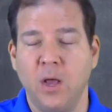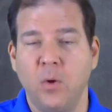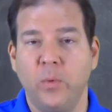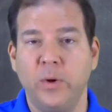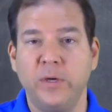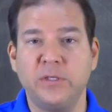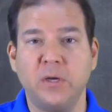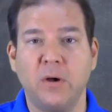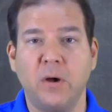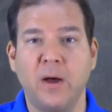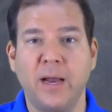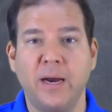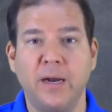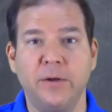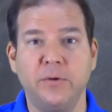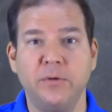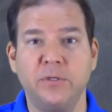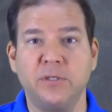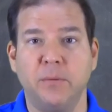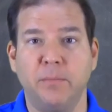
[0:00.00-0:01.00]
We saw how to
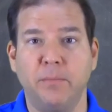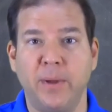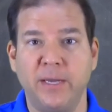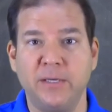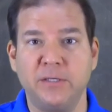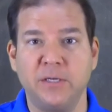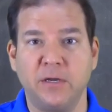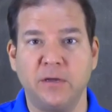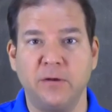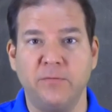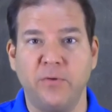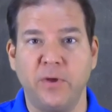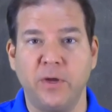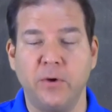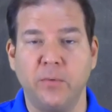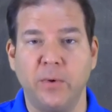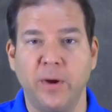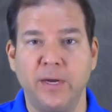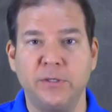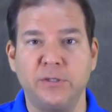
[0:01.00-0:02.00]
do some basic
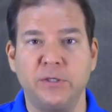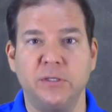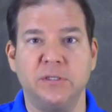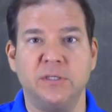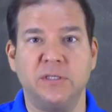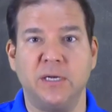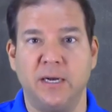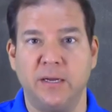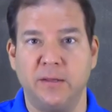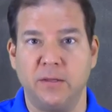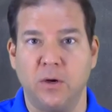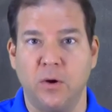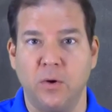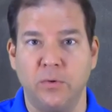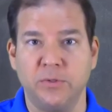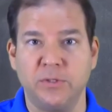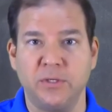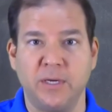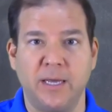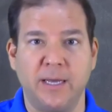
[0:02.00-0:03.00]
configuration, setting the
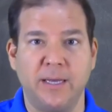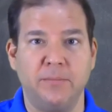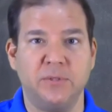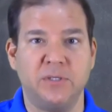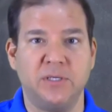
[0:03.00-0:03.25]
host name,